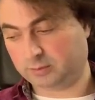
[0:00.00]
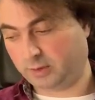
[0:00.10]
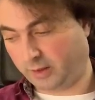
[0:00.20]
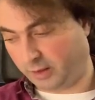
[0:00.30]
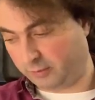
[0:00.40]

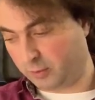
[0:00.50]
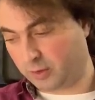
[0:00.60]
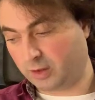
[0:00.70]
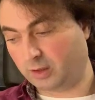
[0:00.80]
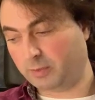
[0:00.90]
have just
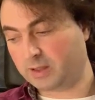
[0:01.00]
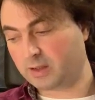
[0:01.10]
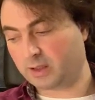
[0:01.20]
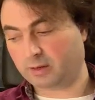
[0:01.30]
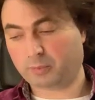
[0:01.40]
an
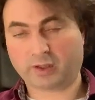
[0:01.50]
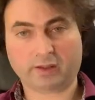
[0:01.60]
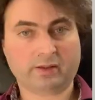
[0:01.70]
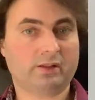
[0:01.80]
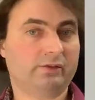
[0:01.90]
imaginary part,
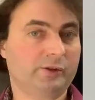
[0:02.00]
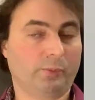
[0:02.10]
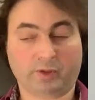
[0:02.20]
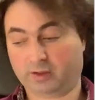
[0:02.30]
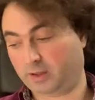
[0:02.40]
and the real
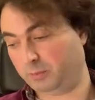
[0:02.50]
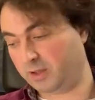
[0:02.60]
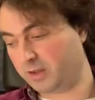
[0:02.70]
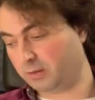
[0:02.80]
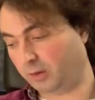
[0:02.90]
part can be
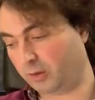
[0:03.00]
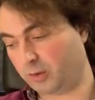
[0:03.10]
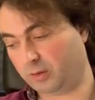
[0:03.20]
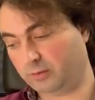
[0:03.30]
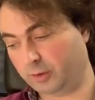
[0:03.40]
0, so
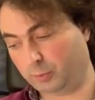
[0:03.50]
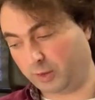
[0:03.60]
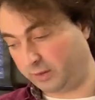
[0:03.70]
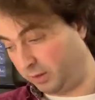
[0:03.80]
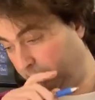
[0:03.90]
the real part
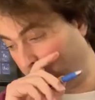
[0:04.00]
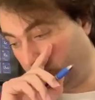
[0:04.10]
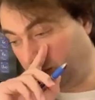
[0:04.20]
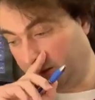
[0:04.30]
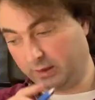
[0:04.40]
can be
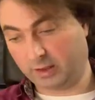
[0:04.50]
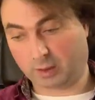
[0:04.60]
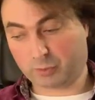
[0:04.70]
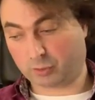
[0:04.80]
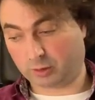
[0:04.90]
completely
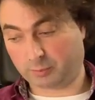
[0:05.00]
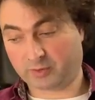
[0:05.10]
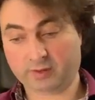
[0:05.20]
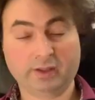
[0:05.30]
absorbed